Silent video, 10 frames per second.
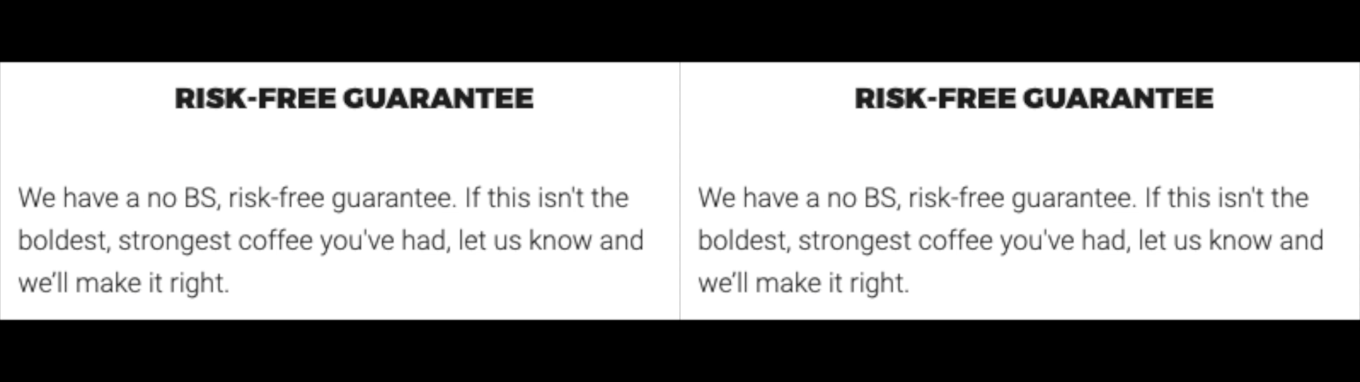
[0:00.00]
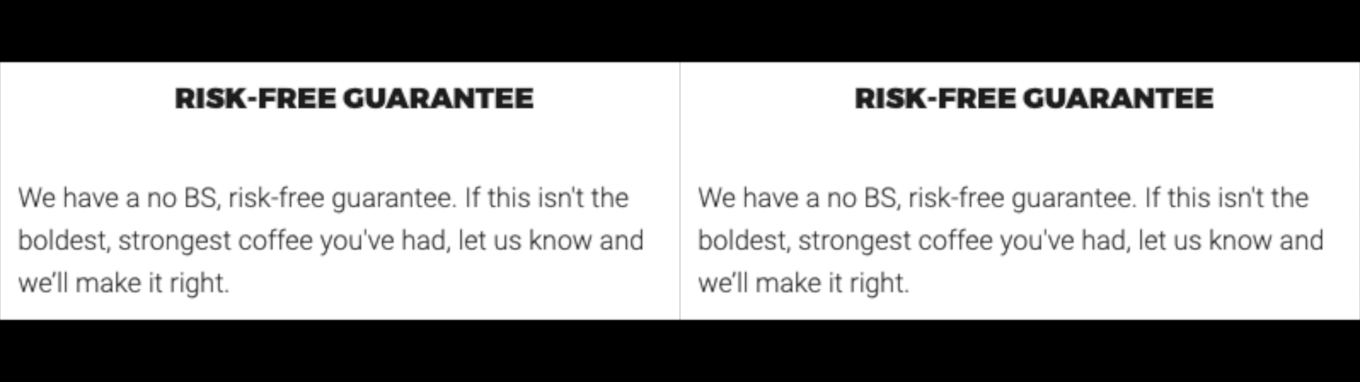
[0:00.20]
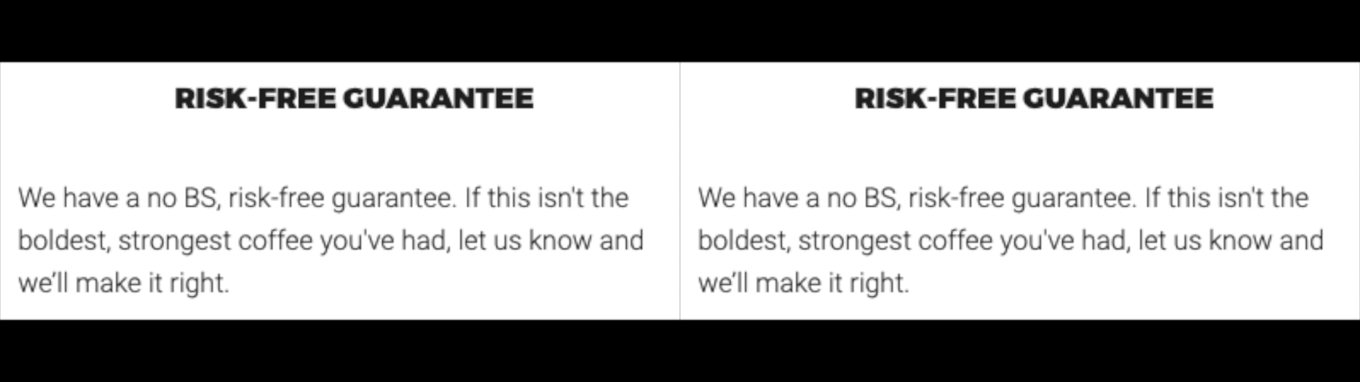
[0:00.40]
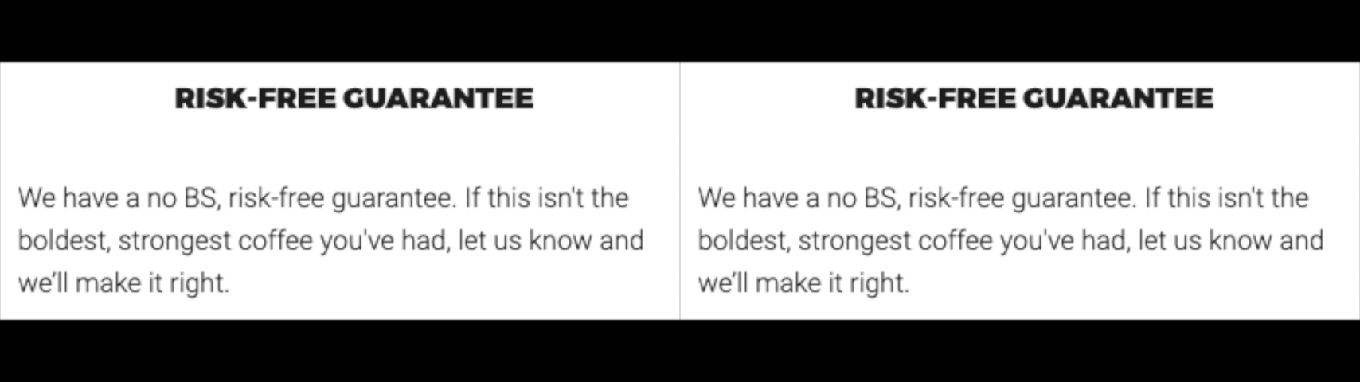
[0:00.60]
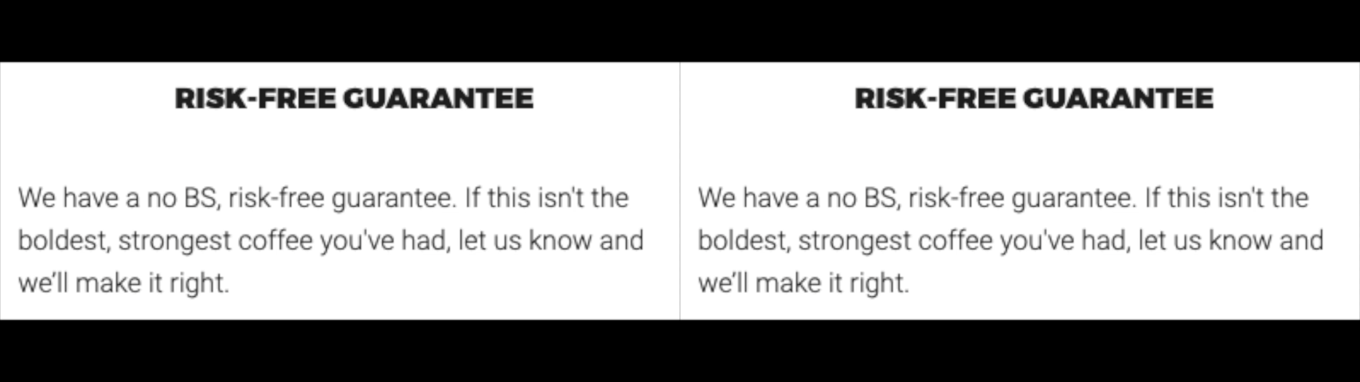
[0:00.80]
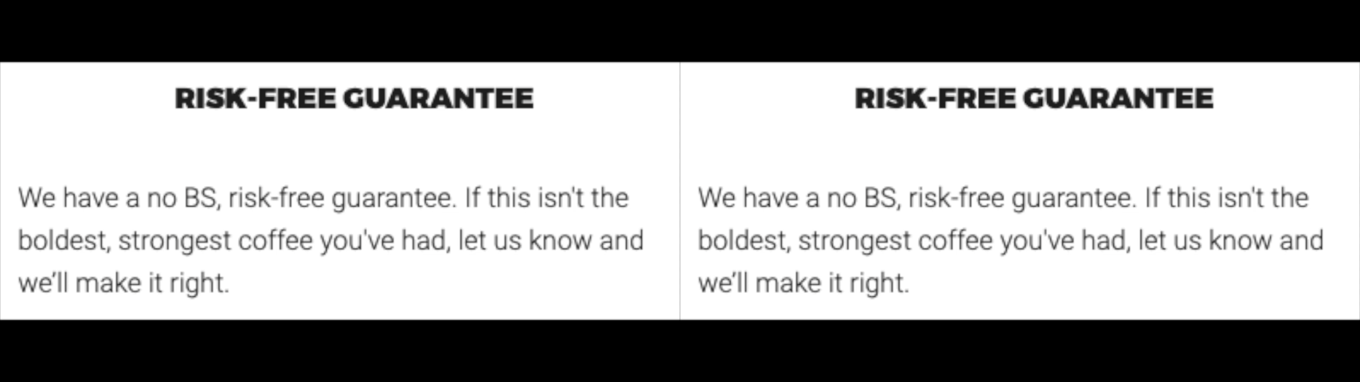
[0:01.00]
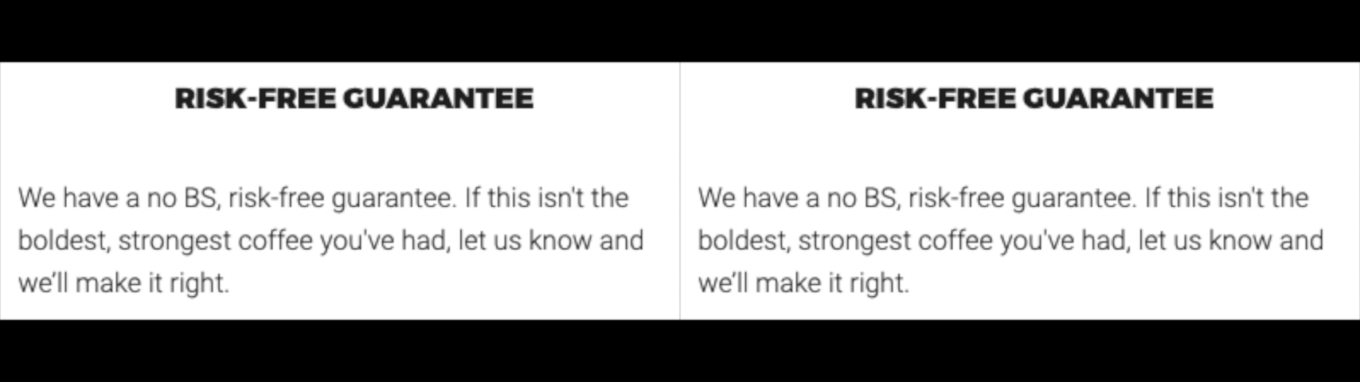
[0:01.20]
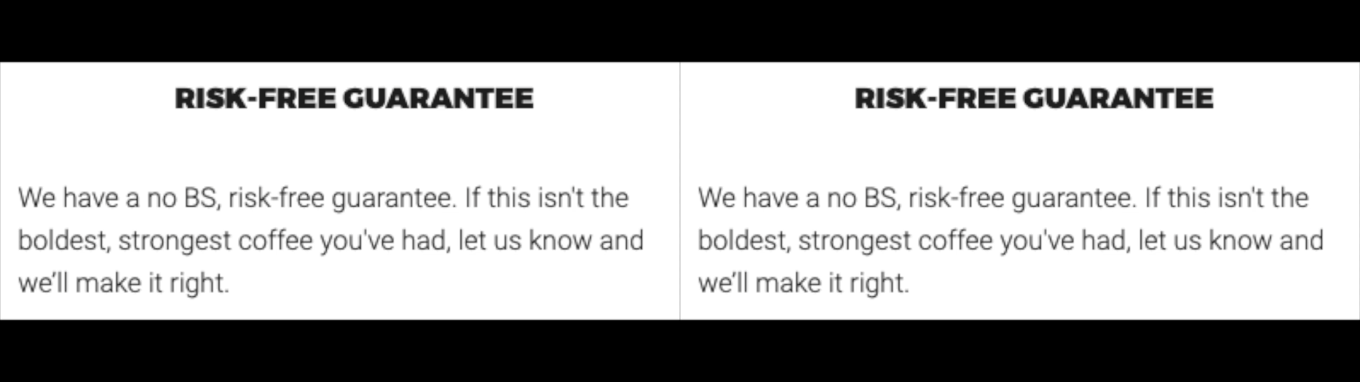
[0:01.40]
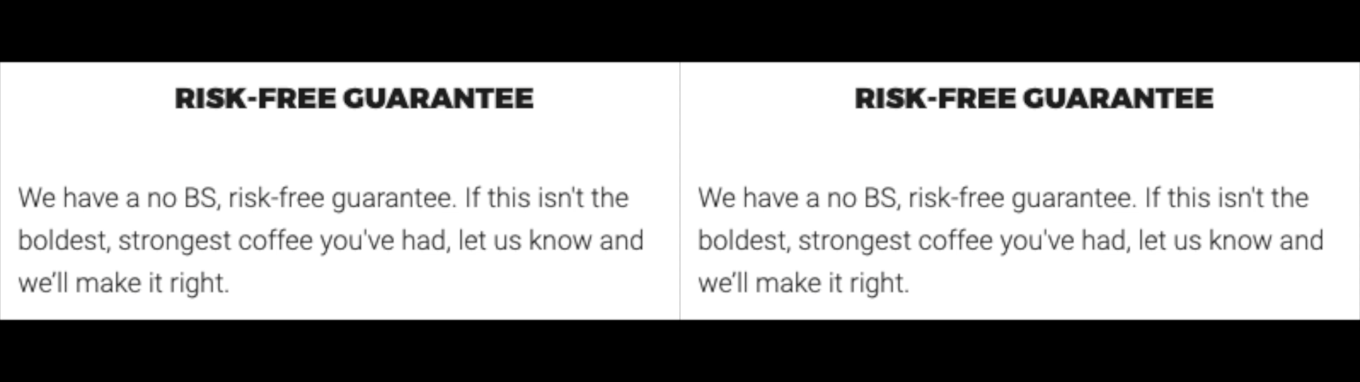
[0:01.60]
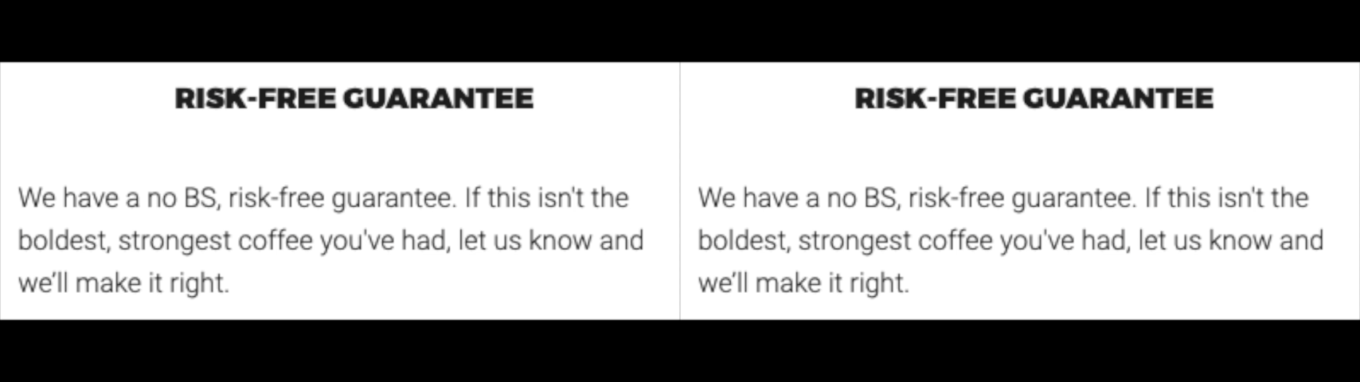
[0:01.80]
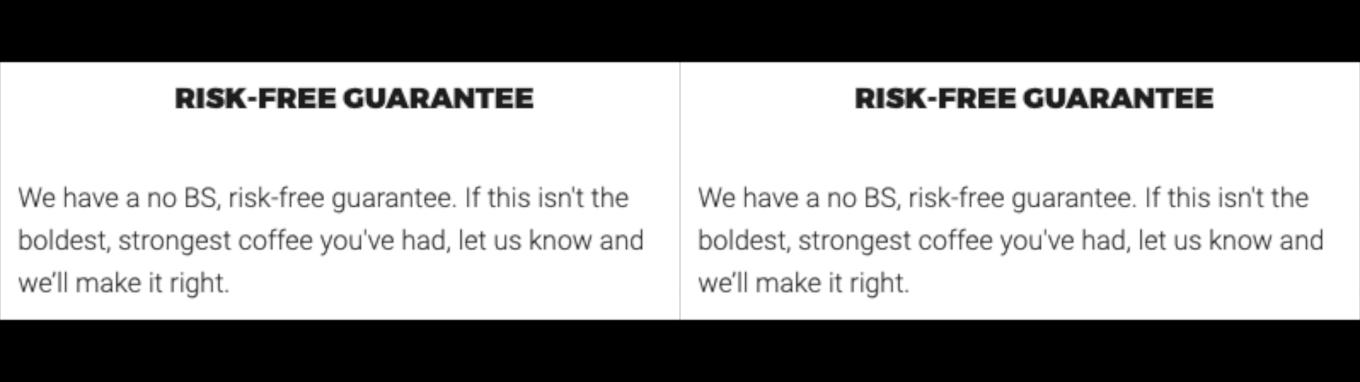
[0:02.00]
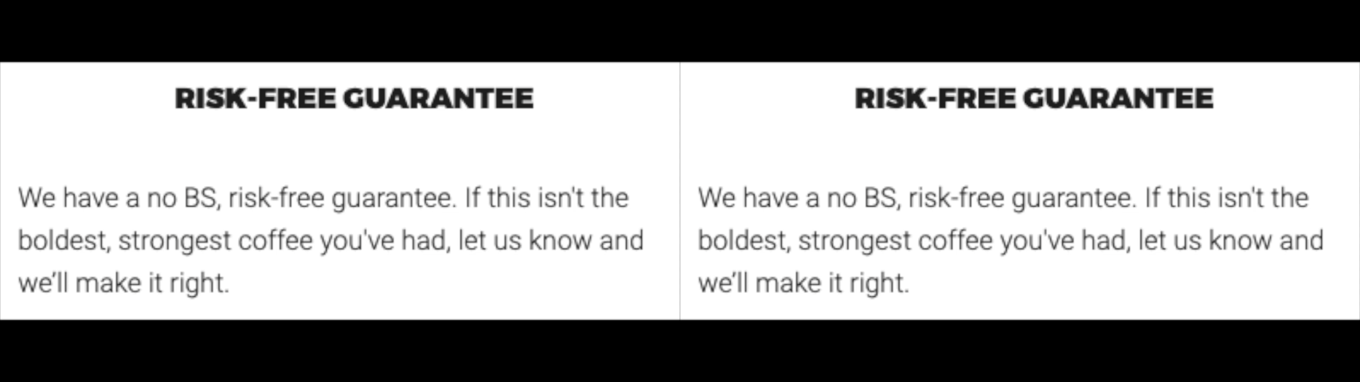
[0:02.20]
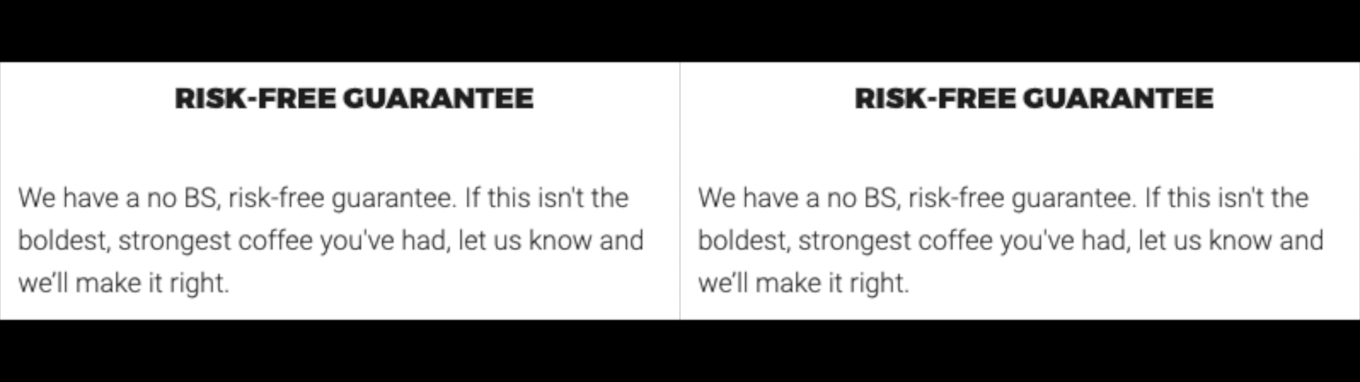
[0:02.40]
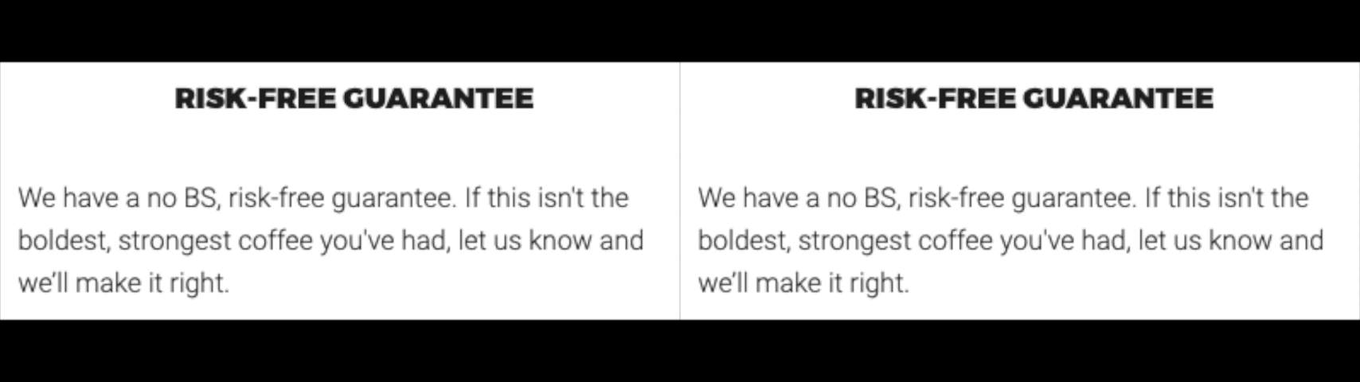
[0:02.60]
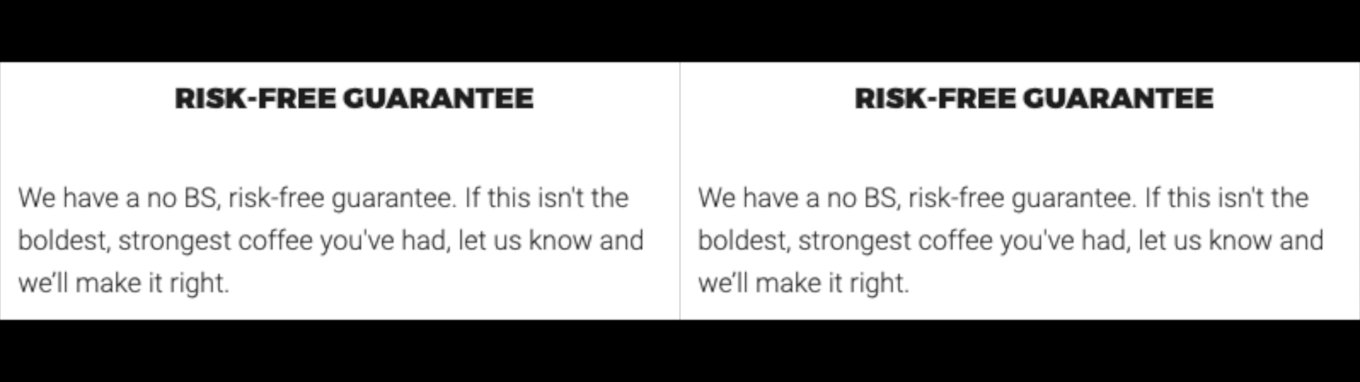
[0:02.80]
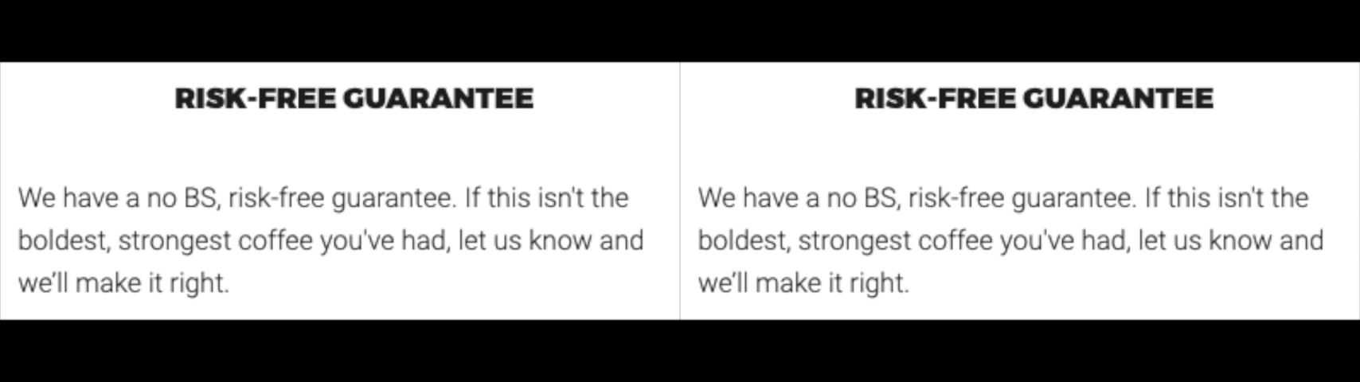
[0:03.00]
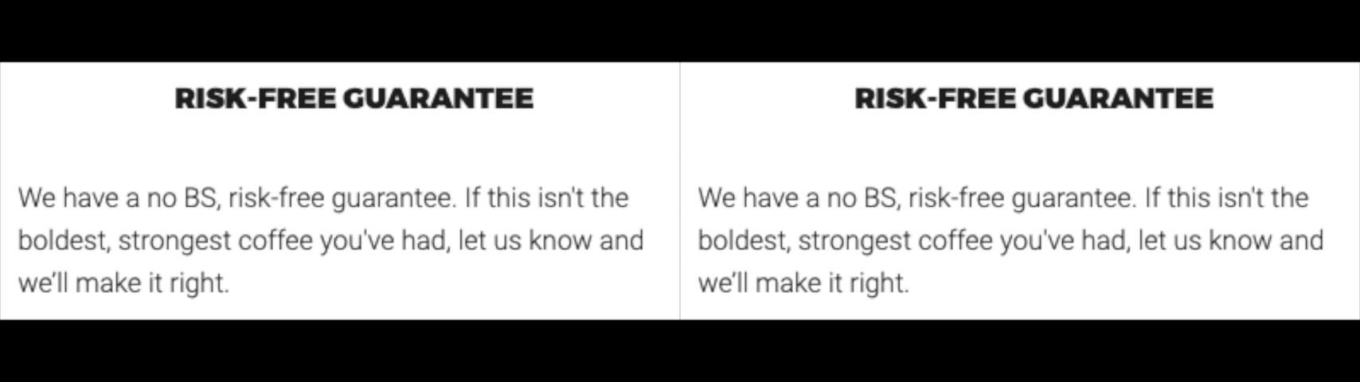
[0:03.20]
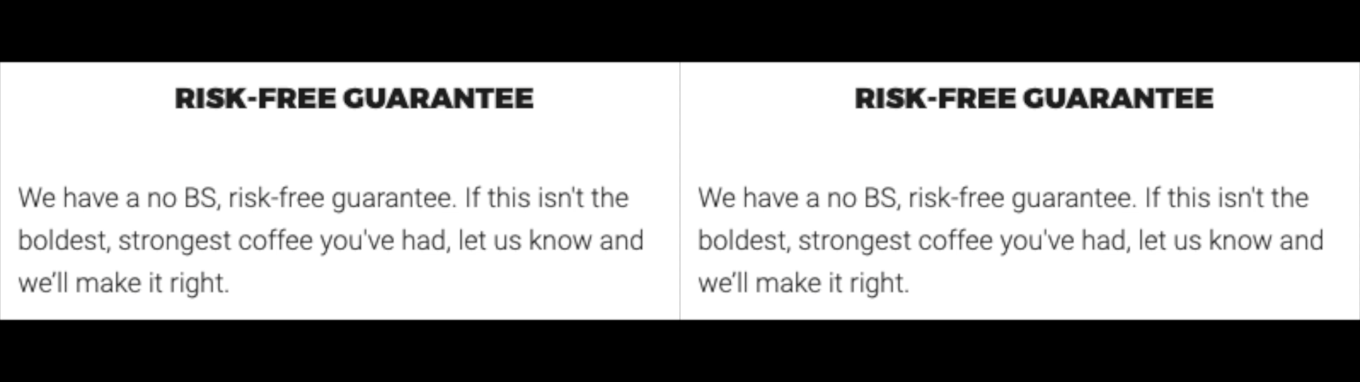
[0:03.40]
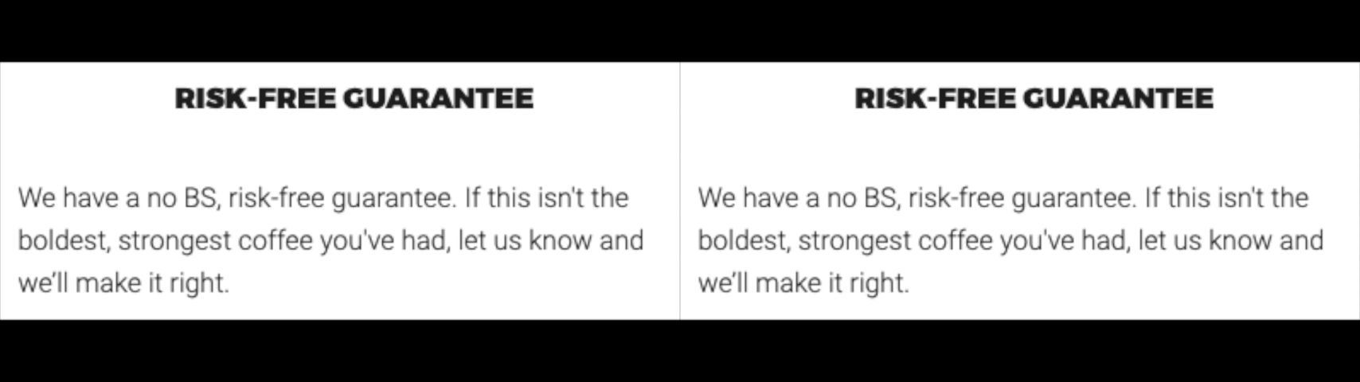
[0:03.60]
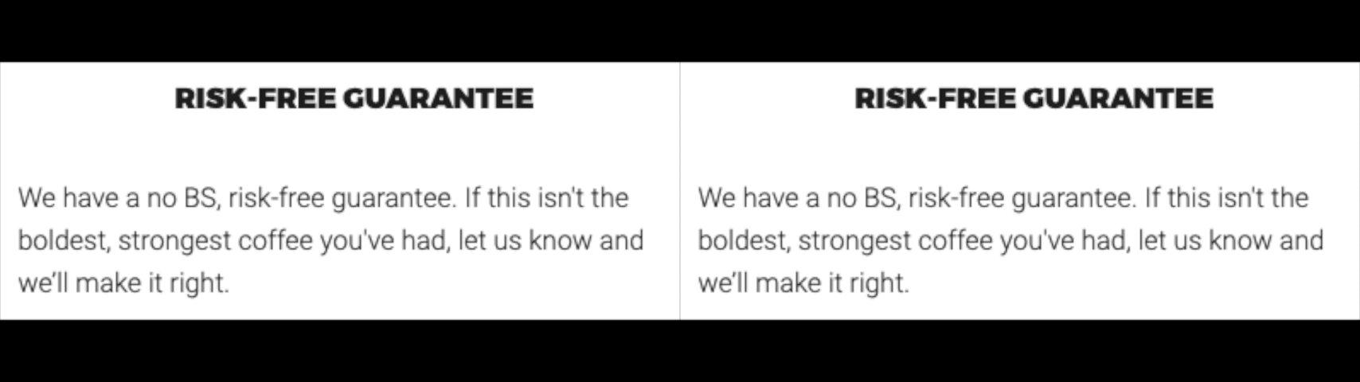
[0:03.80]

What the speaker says: No face is visible, so there are no lips to read.